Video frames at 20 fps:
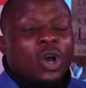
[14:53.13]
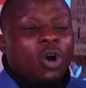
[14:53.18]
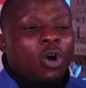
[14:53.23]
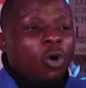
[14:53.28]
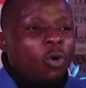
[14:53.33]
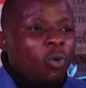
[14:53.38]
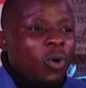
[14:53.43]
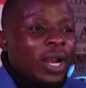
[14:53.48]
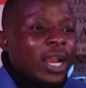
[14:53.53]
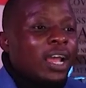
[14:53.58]

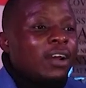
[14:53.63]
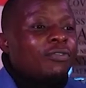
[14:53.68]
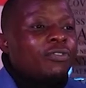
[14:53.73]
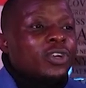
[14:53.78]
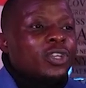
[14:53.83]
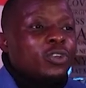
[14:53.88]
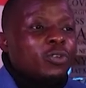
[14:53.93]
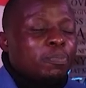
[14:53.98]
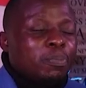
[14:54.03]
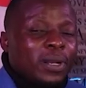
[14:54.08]
or whatever
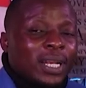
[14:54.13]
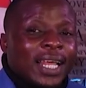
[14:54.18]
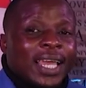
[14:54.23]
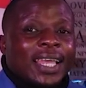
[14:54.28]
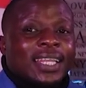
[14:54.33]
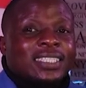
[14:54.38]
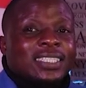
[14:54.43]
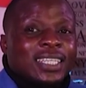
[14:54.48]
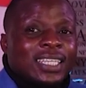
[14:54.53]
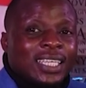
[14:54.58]
you
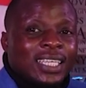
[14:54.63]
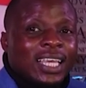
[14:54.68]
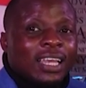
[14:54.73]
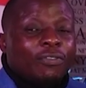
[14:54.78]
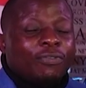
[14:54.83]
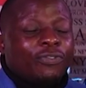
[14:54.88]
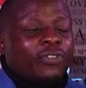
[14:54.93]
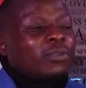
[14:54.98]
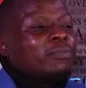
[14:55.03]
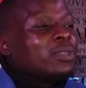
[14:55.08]
plan to
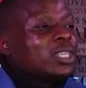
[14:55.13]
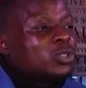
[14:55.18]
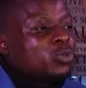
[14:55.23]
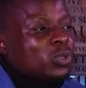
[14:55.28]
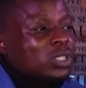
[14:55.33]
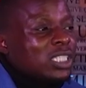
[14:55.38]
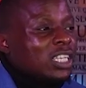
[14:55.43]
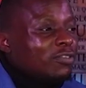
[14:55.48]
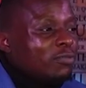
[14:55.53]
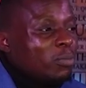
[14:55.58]
get from this
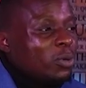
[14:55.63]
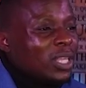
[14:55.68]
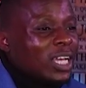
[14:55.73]
receivable.